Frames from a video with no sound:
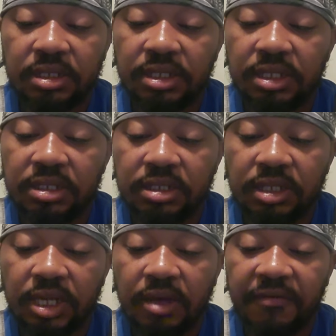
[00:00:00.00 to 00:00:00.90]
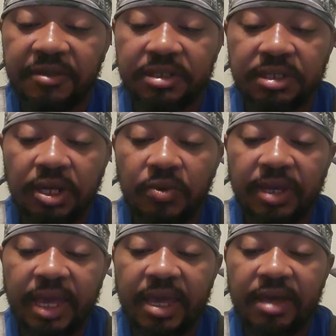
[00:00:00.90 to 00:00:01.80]
And this is the confidence that
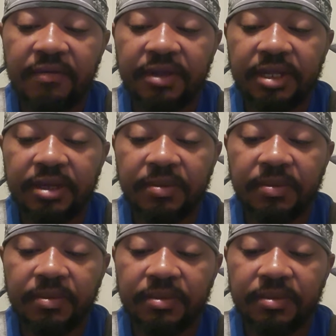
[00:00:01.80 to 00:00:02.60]
we have in him,